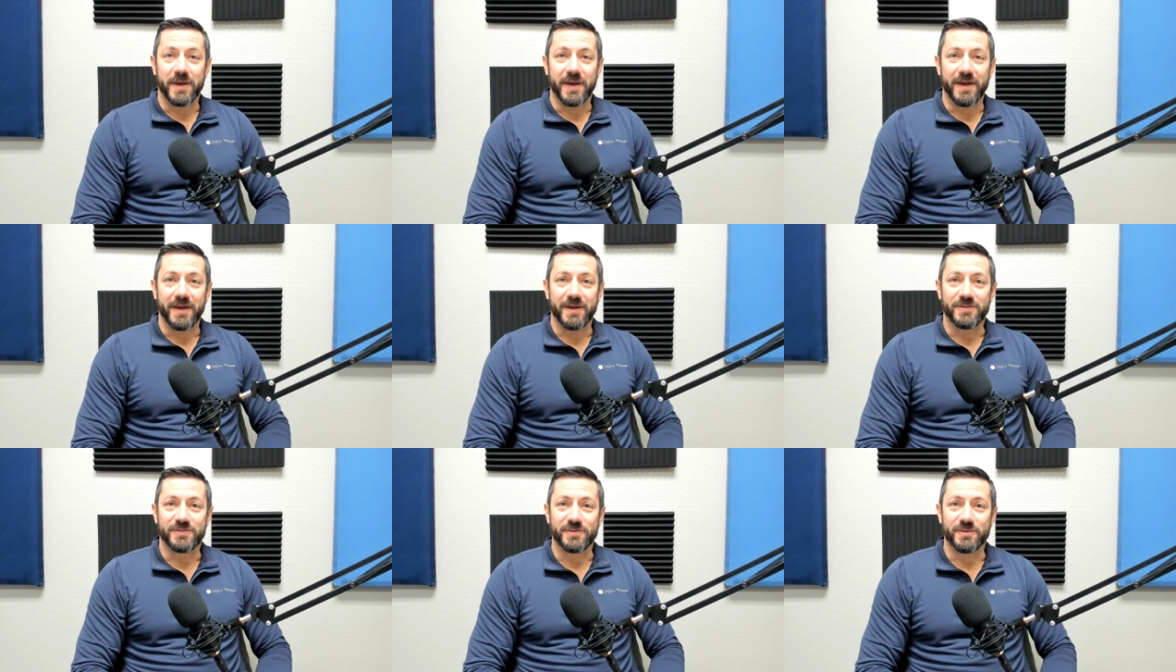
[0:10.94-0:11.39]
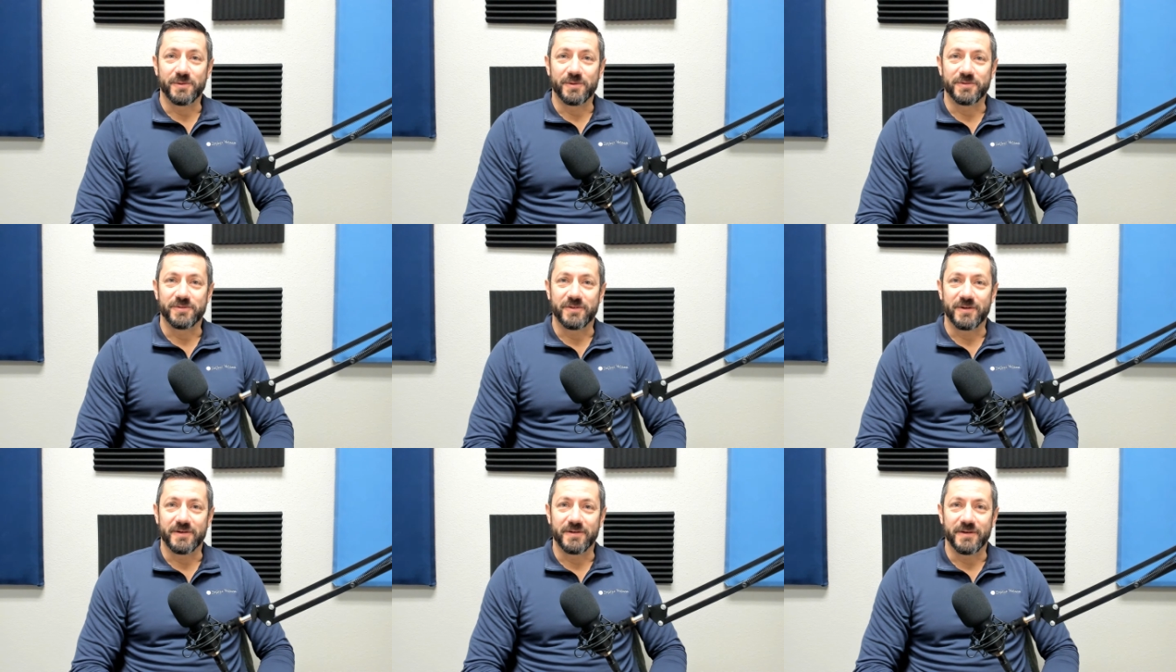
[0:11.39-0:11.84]
so we're
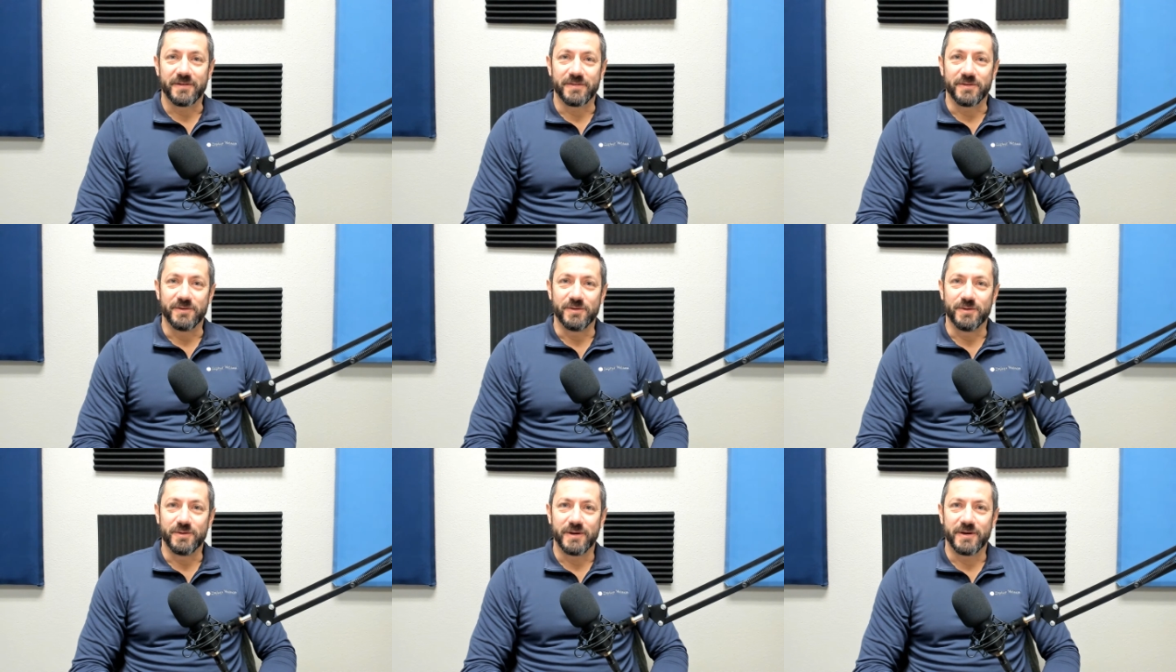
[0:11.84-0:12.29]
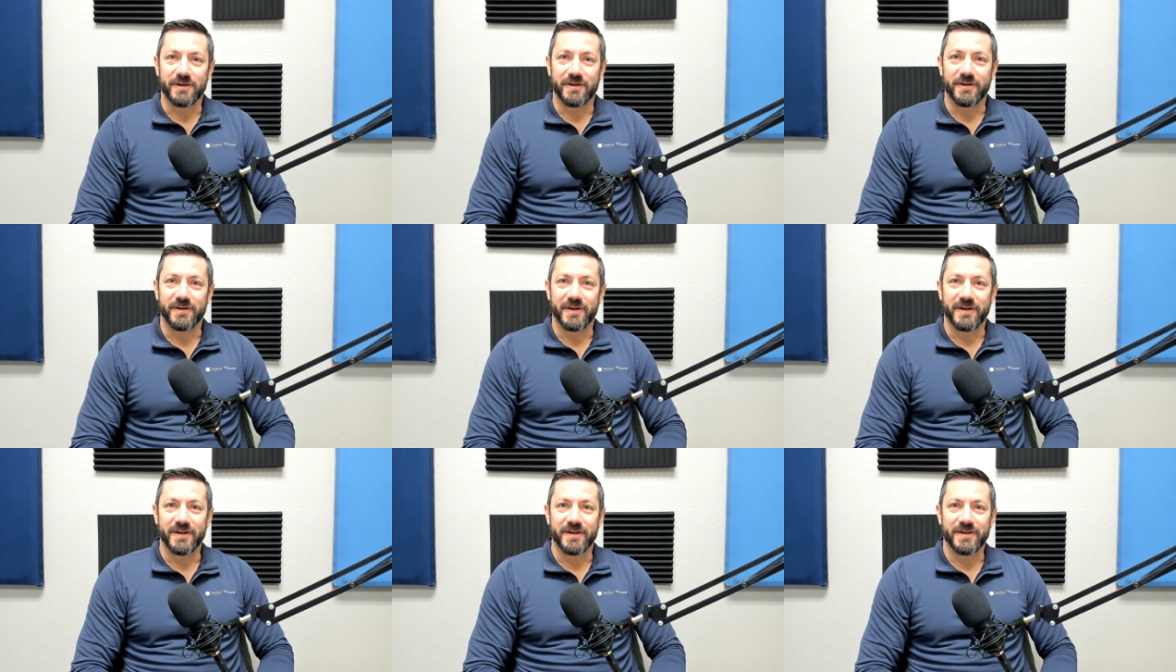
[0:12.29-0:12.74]
starting out the new year,
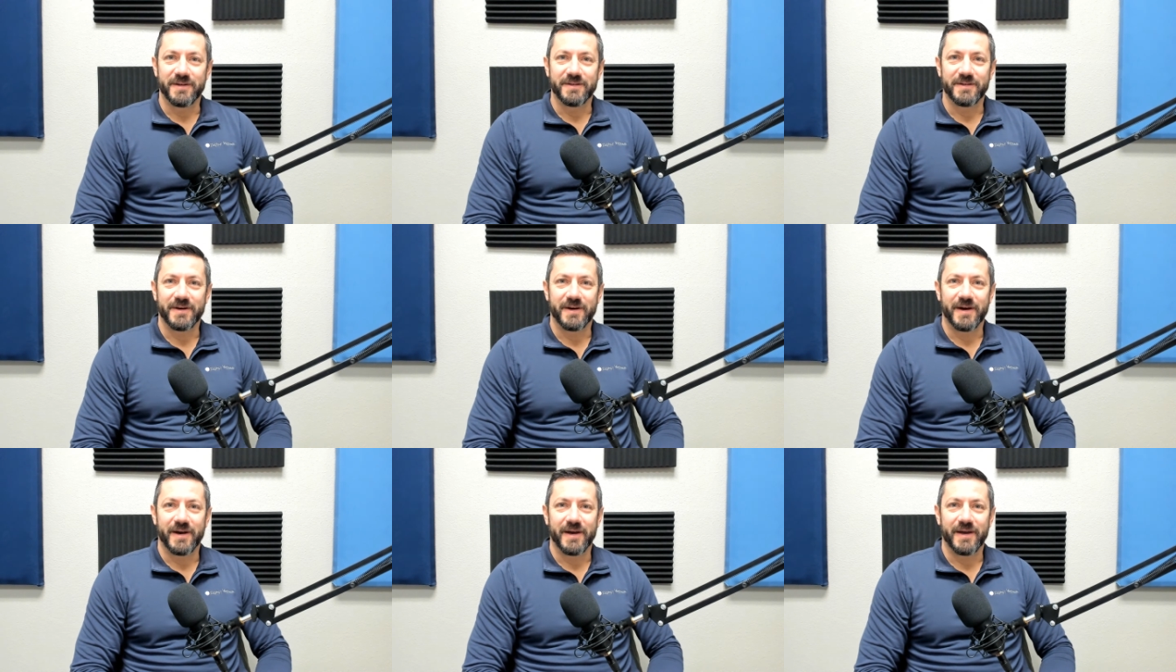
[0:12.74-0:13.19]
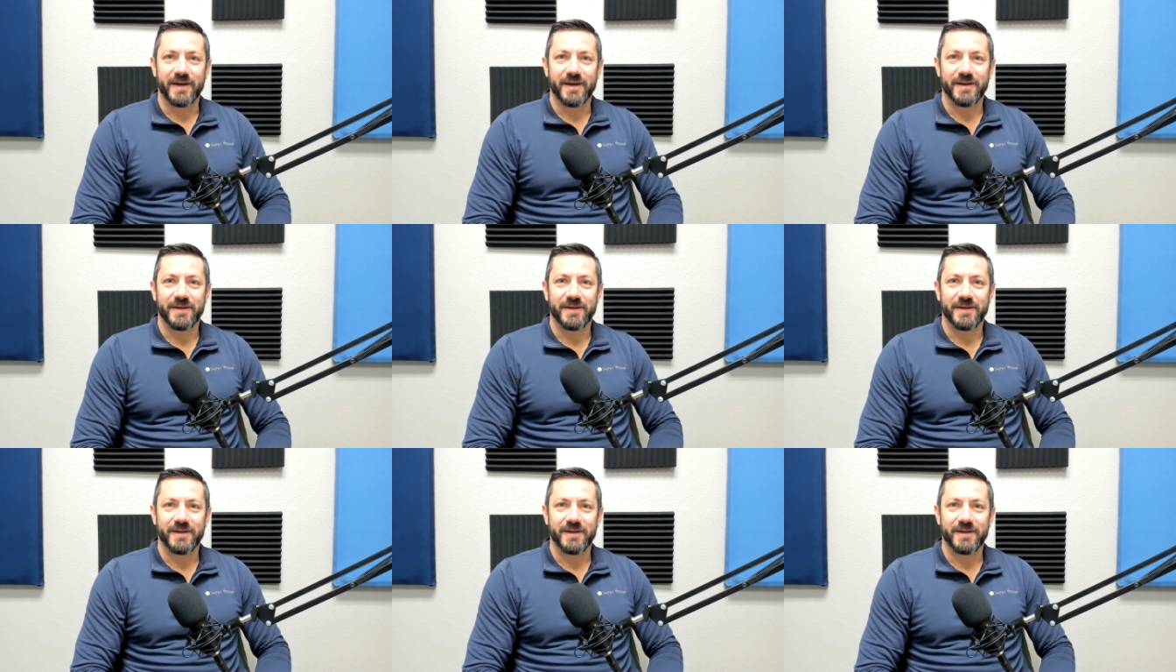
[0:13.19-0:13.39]
and I